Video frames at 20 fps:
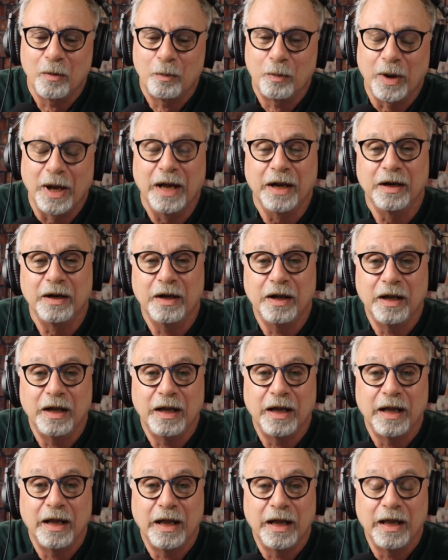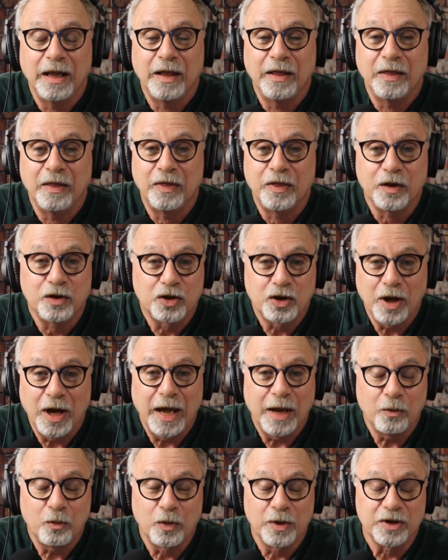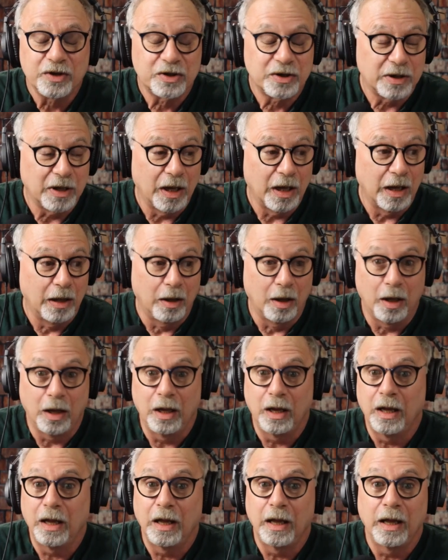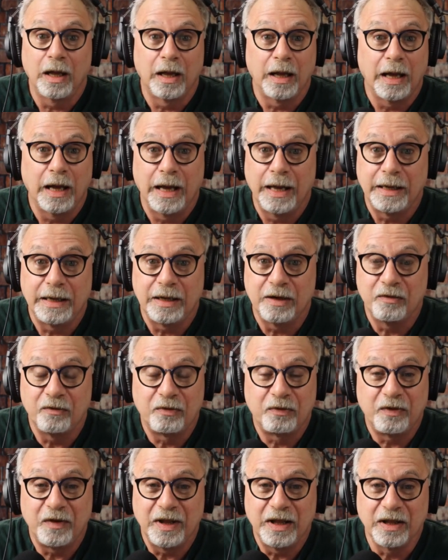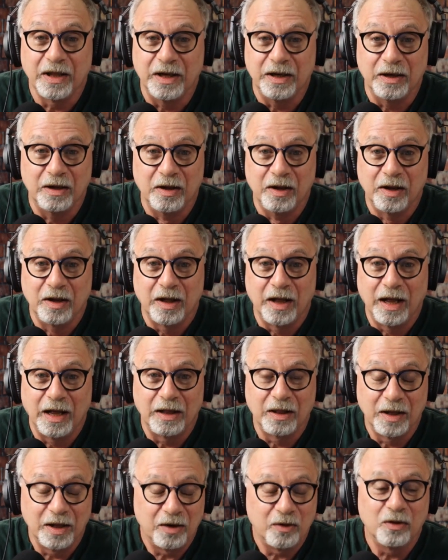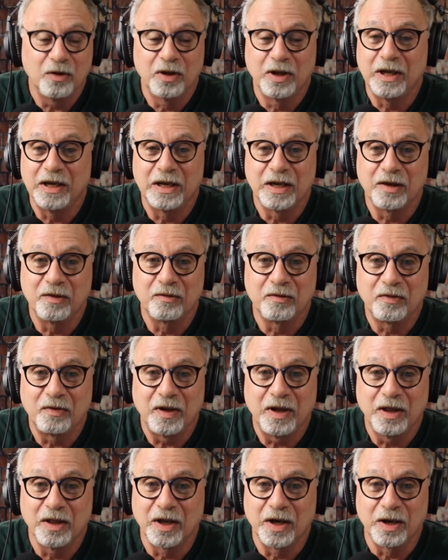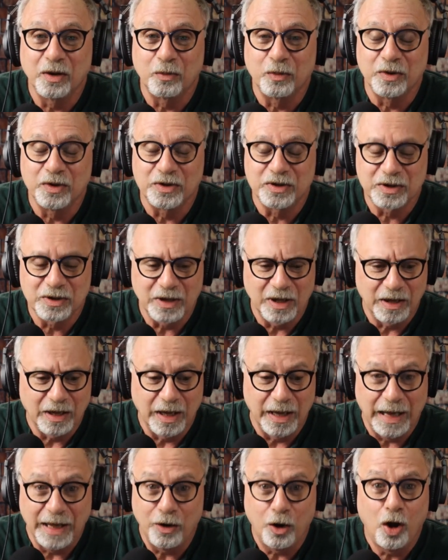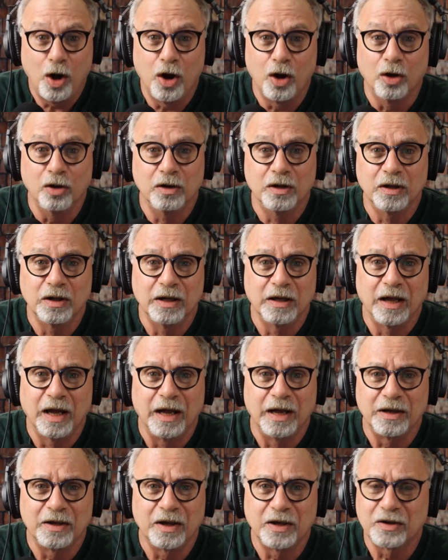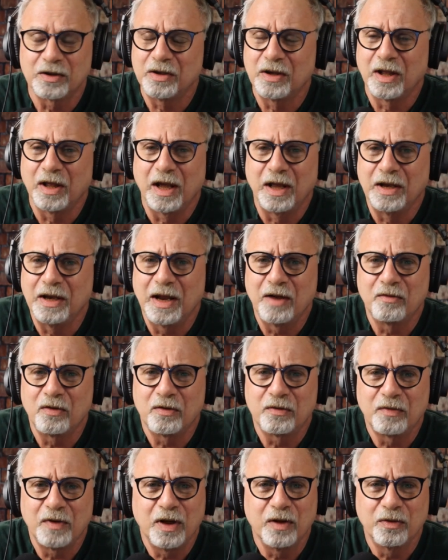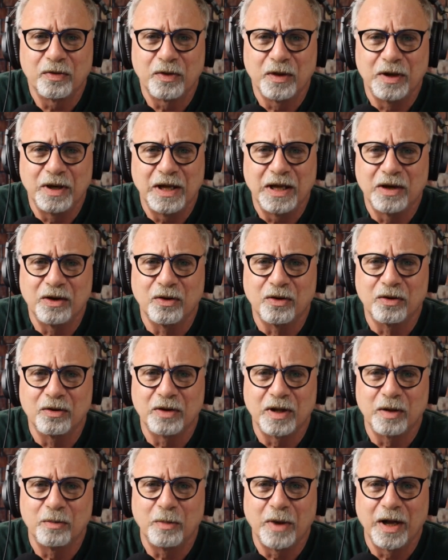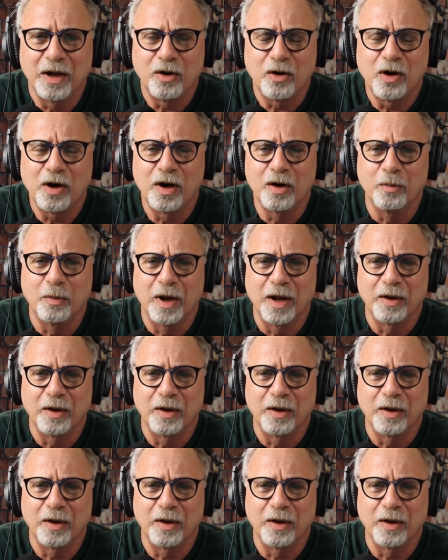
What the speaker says: But the shot was... I didn't feel it. I literally didn't feel it. It was at all. I never felt the needle in my arm.